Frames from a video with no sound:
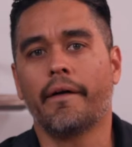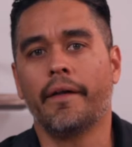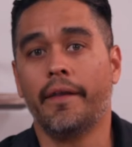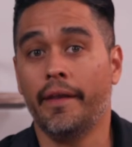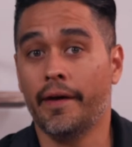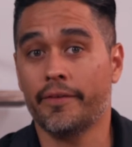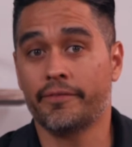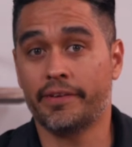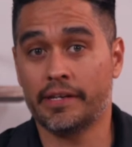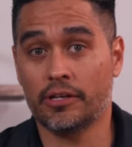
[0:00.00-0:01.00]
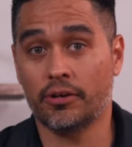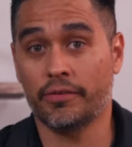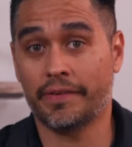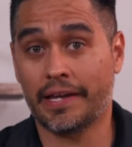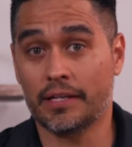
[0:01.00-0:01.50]
another video
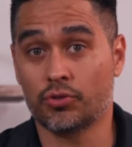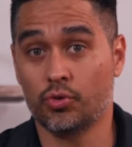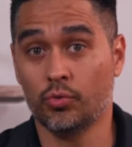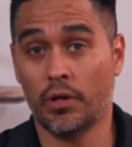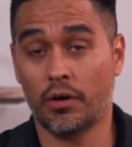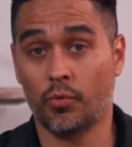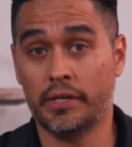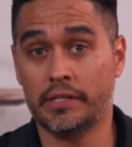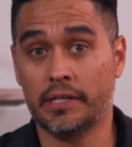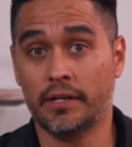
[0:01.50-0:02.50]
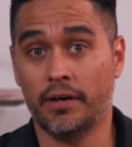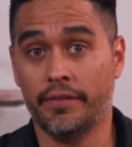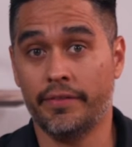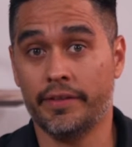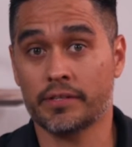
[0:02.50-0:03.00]
if I get too long-winded
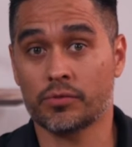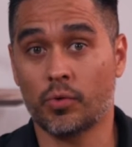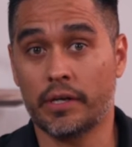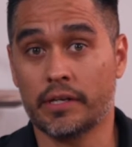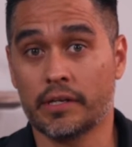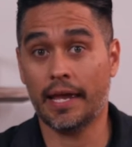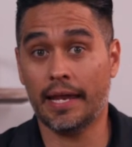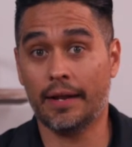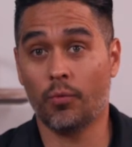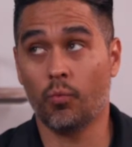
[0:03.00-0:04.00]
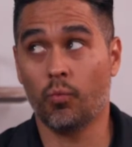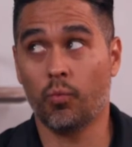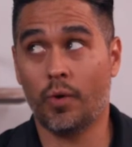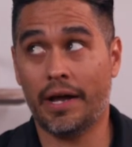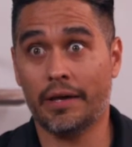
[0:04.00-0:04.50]
on this one. And
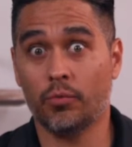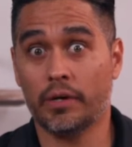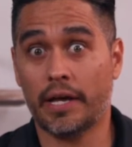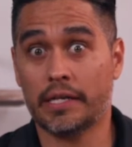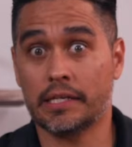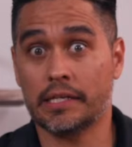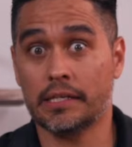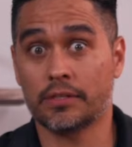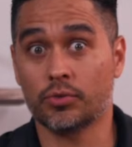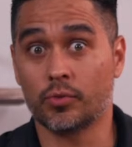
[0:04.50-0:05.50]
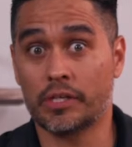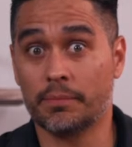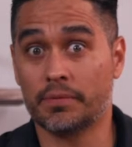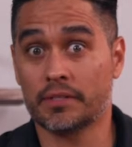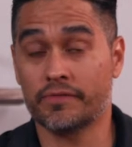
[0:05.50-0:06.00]
why would I need to
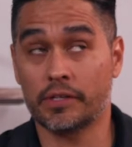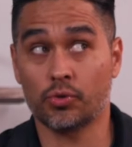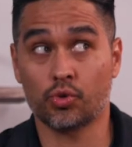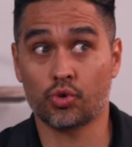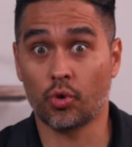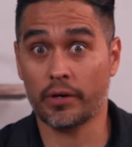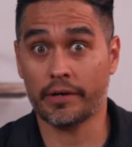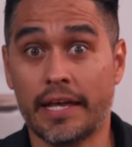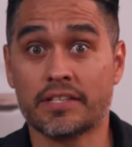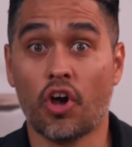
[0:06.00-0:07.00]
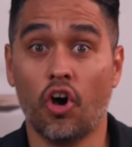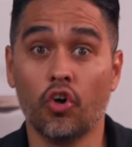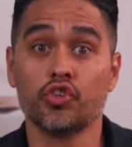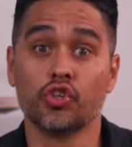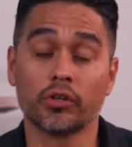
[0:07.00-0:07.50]
keep this video short? It's
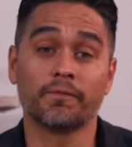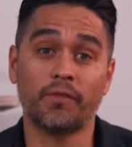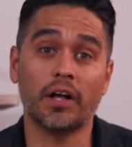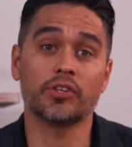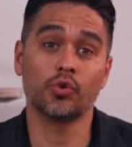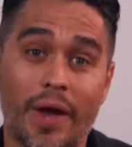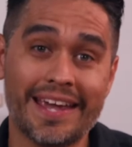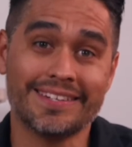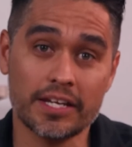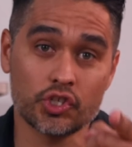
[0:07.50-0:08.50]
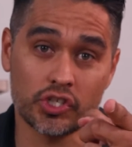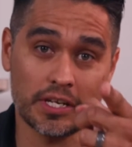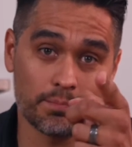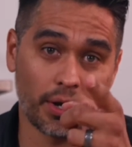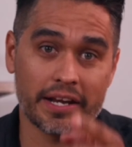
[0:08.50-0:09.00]
all your fault, you
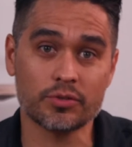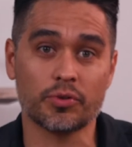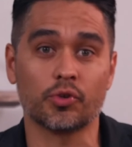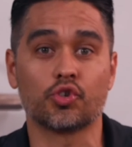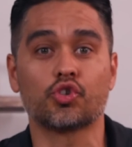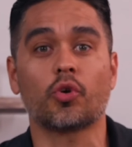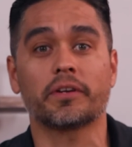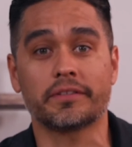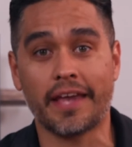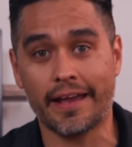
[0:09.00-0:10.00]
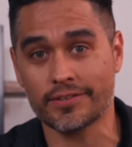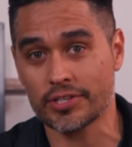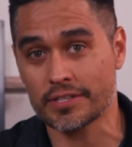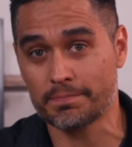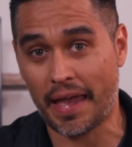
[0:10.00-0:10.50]
ADHD brains with your short
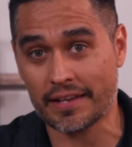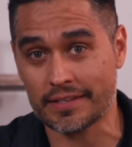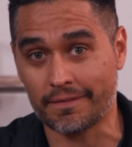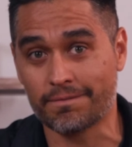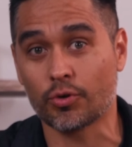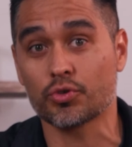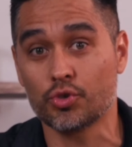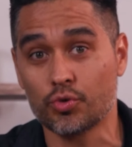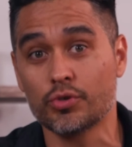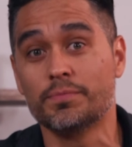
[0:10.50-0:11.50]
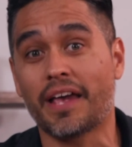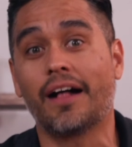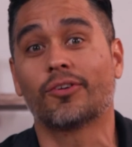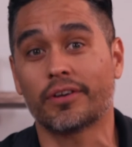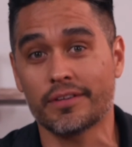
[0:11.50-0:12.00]
attention spans that force YouTube's
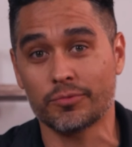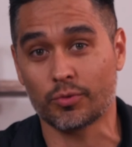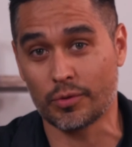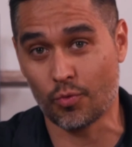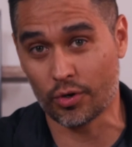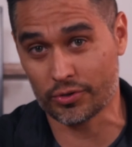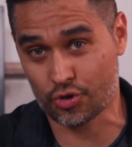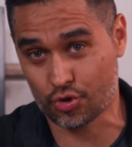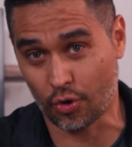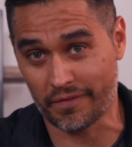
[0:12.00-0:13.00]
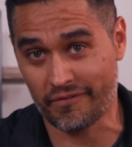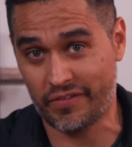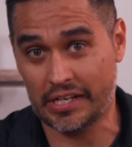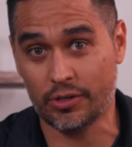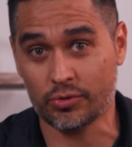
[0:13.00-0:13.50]
algorithm to reward short
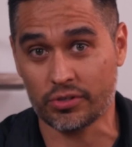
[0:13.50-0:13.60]
videos